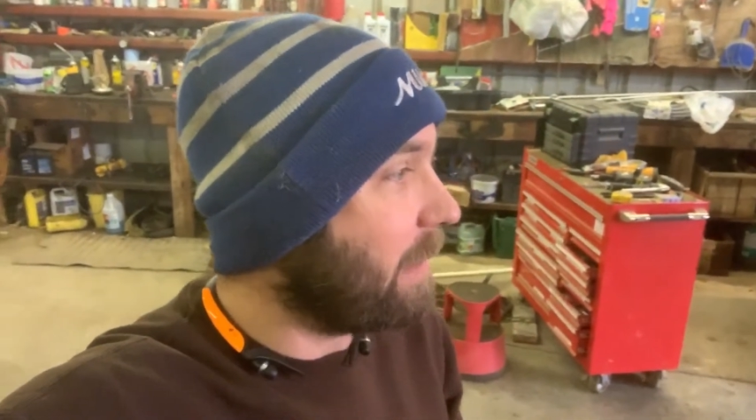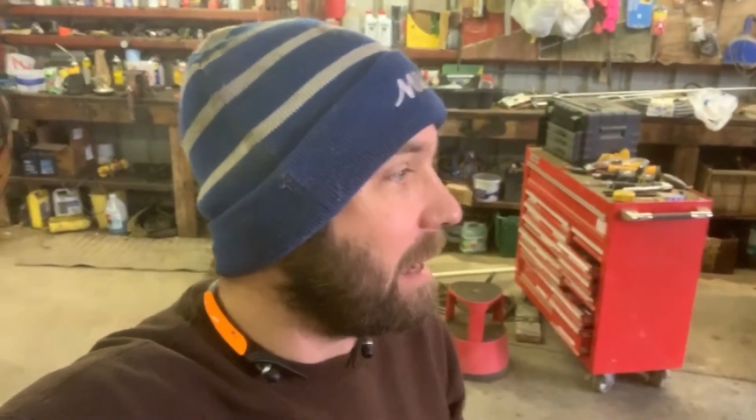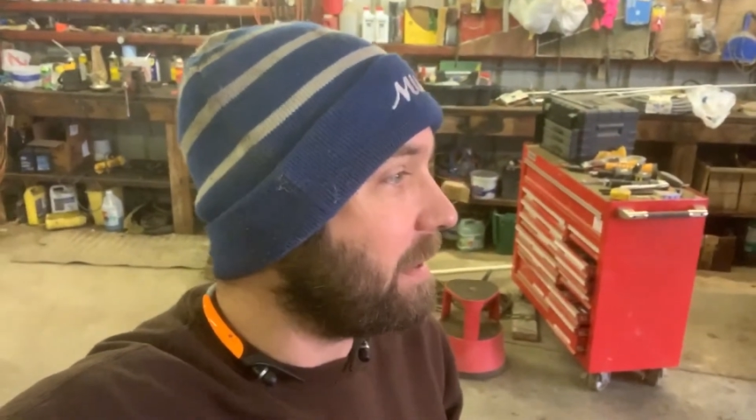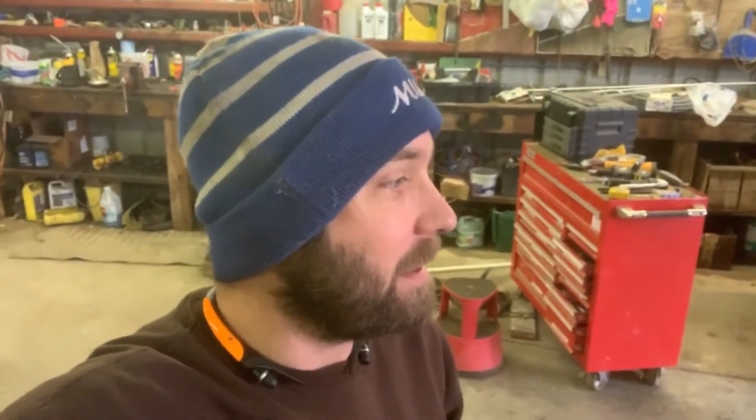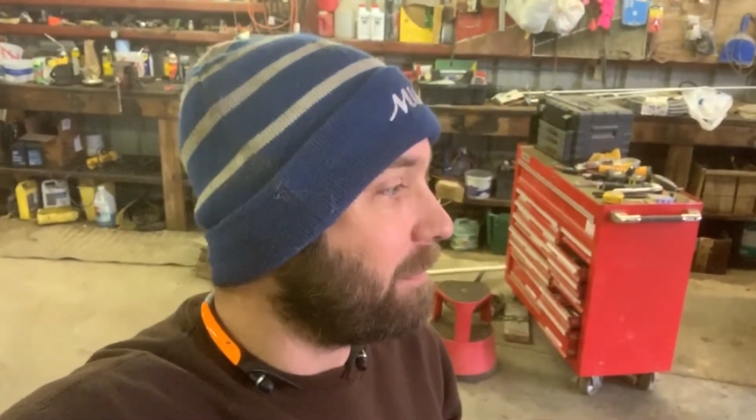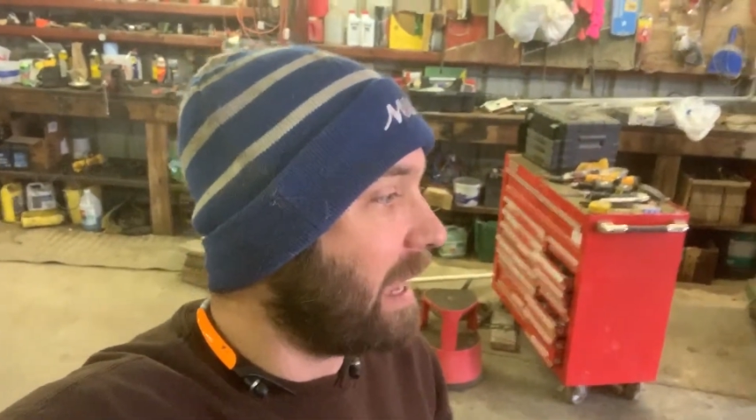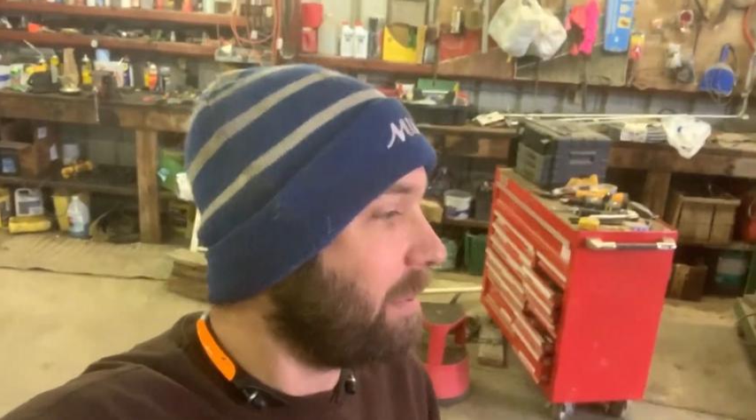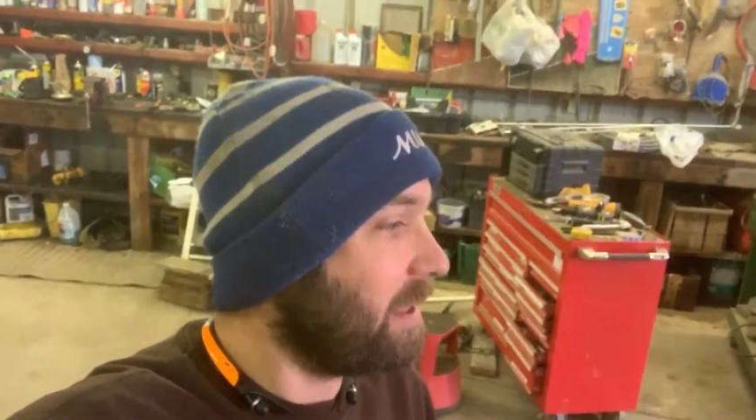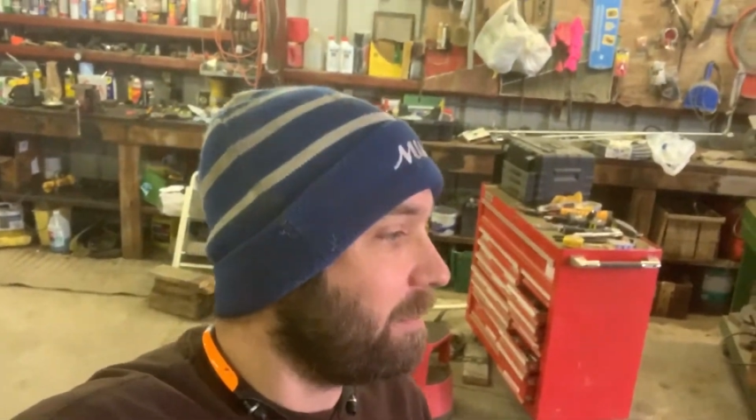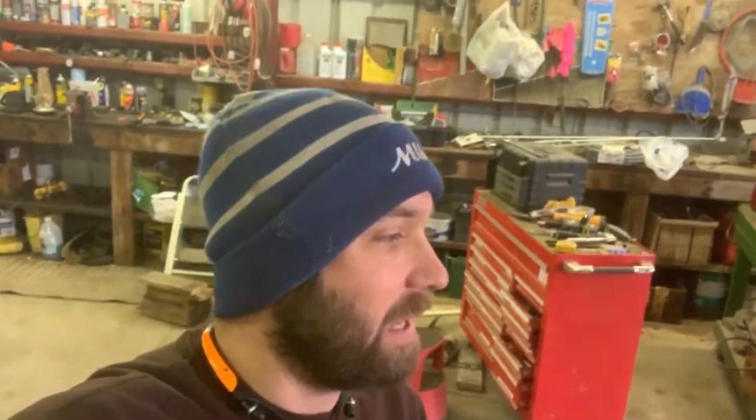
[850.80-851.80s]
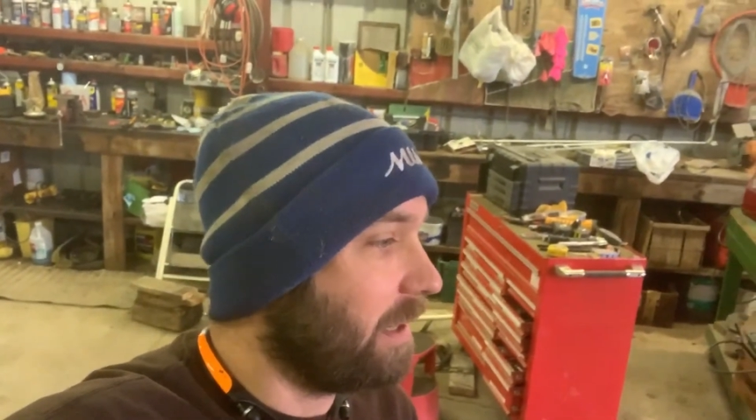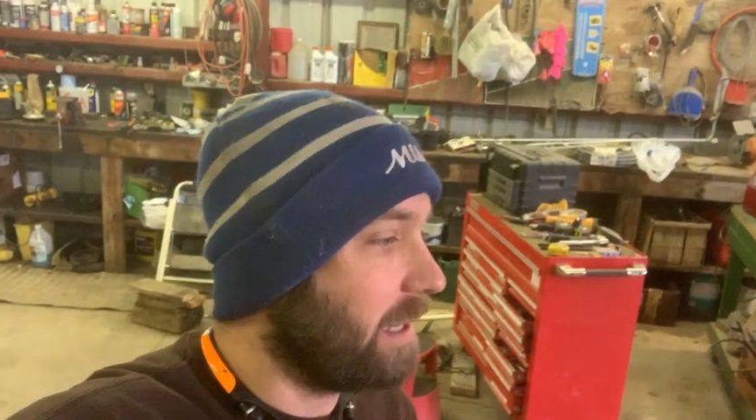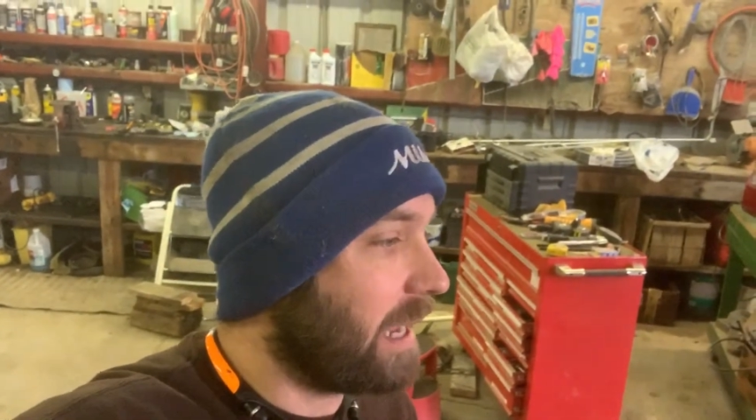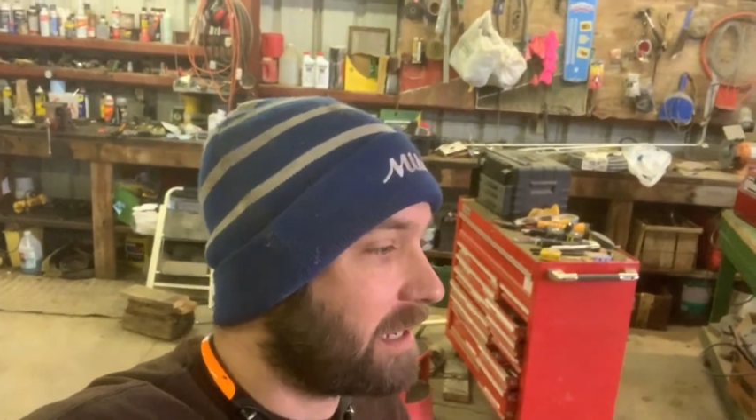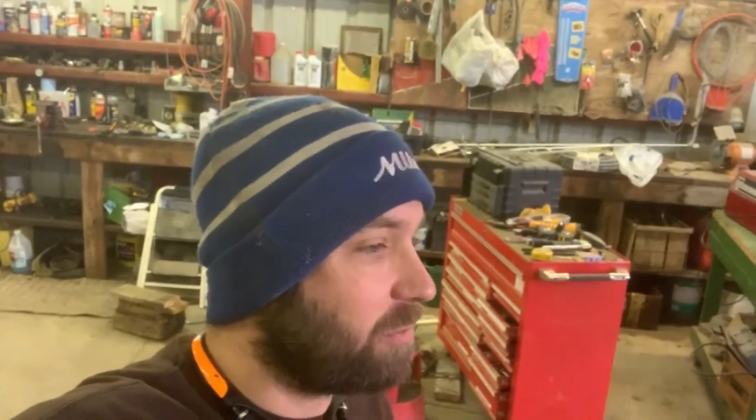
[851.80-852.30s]
maybe the middle
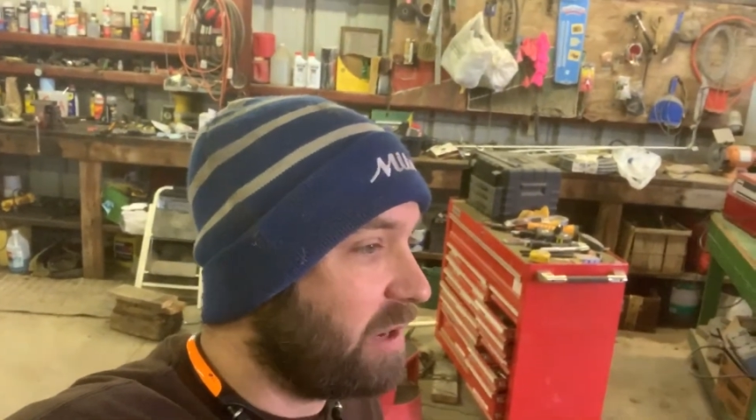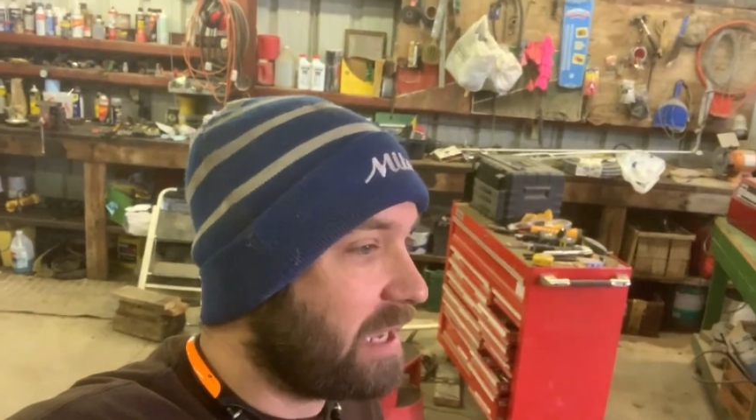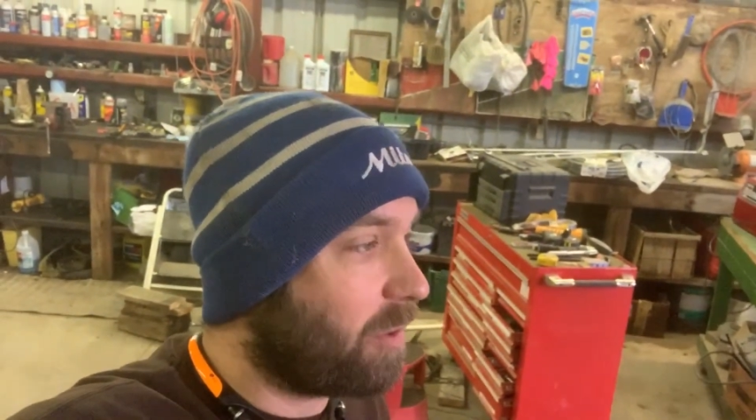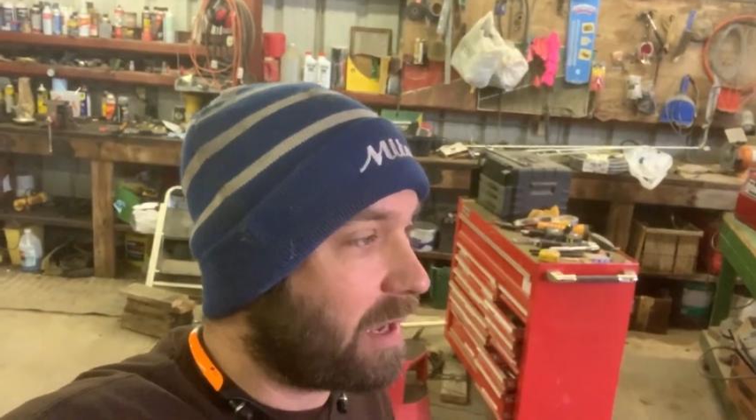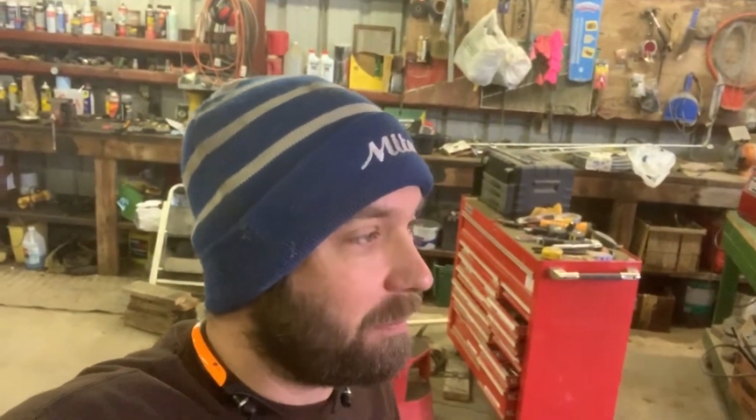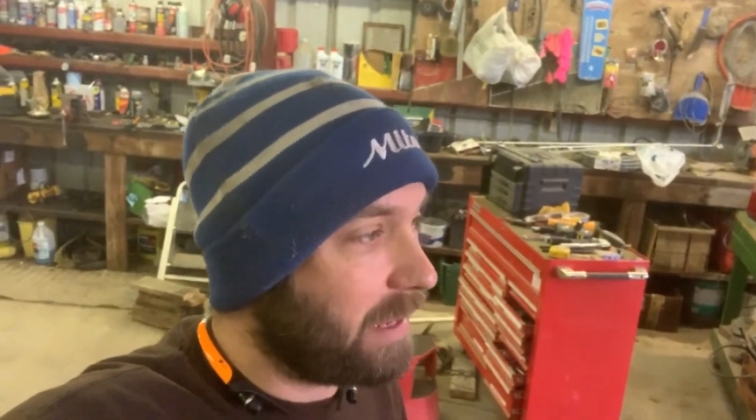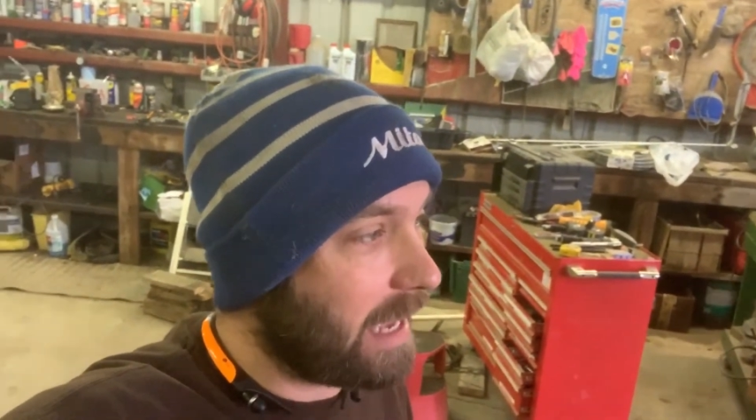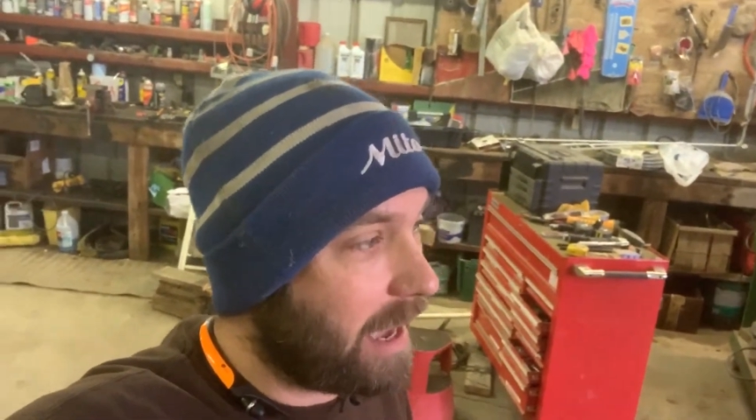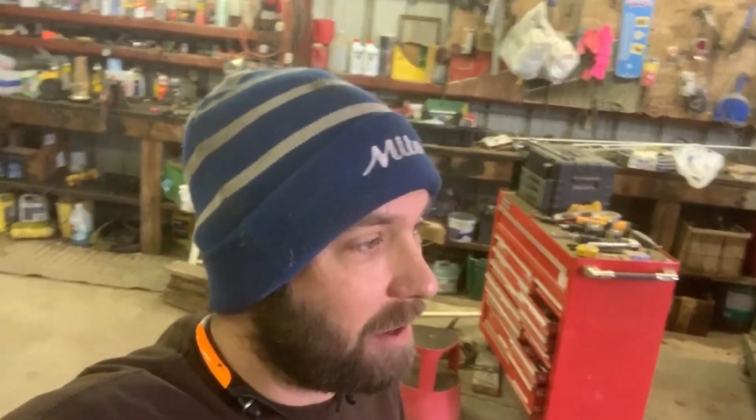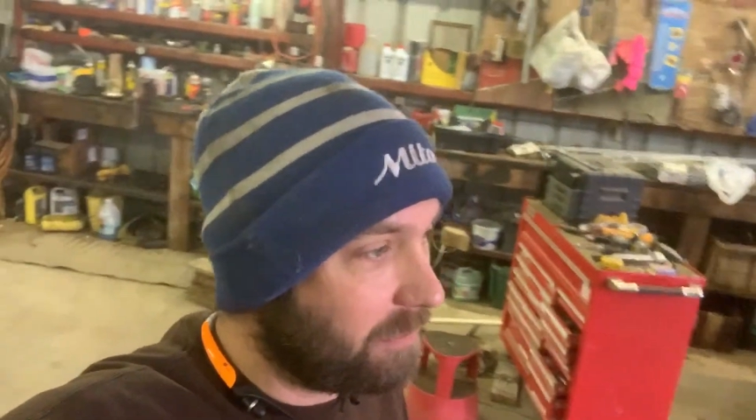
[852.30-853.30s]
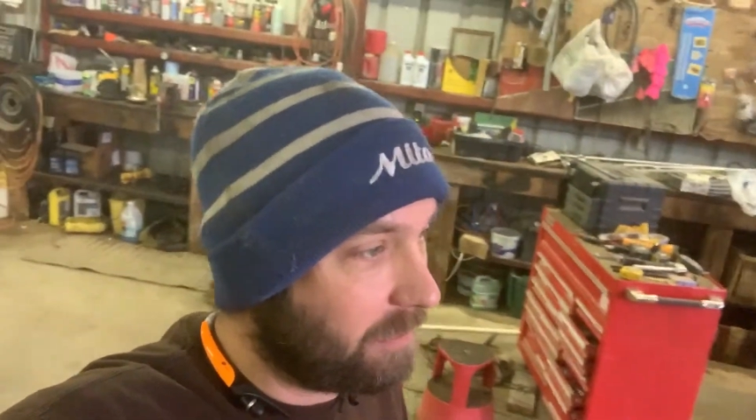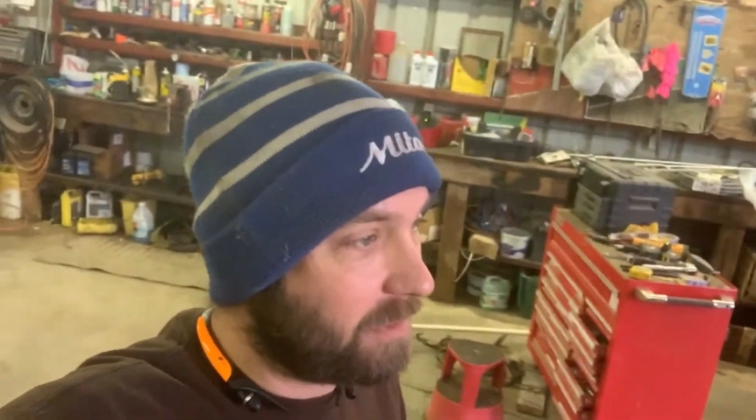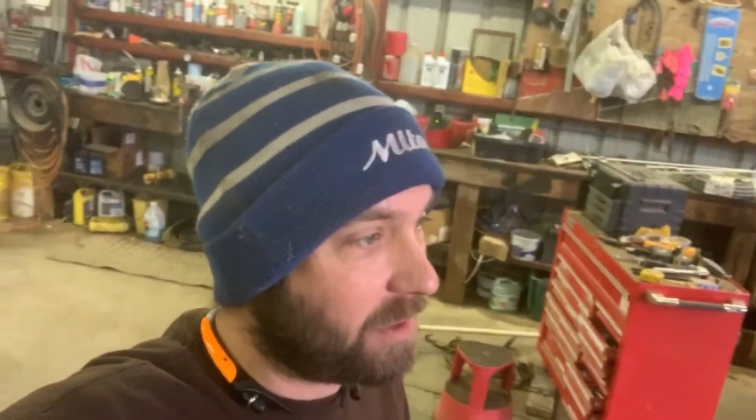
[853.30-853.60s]
of next week we can be out,